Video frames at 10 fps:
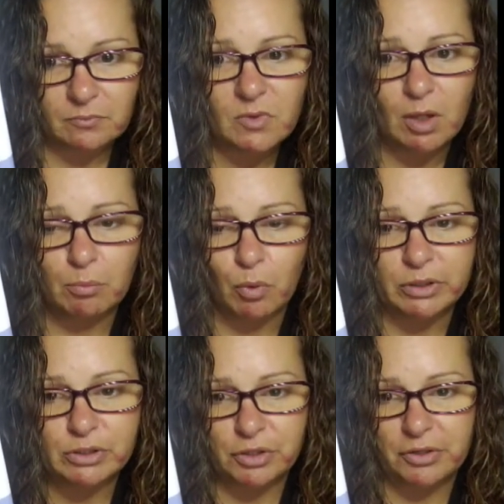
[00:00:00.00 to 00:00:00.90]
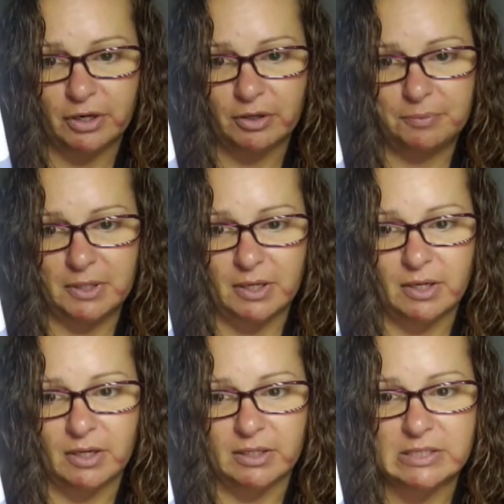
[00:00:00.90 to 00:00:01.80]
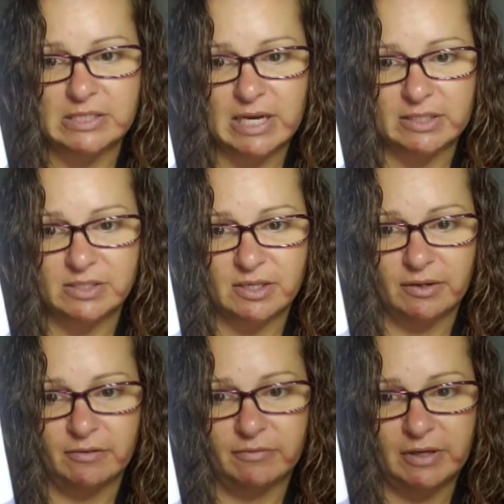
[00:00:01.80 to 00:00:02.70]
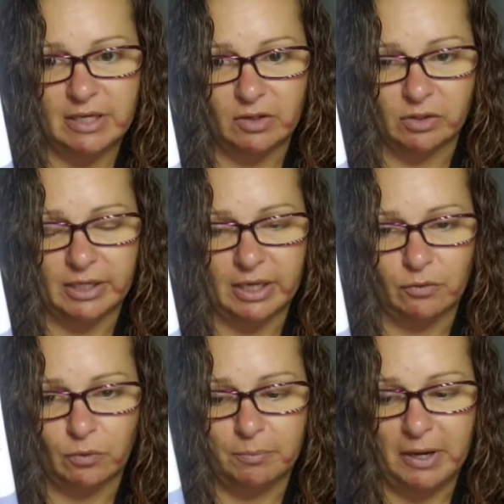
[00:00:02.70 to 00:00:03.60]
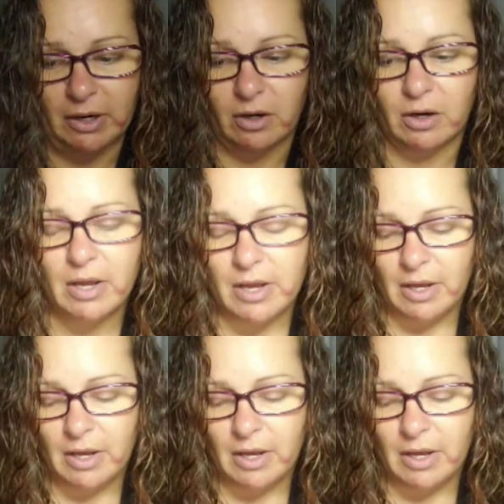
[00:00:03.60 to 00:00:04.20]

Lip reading: Moisture Therapy Intensive Healing and Repair.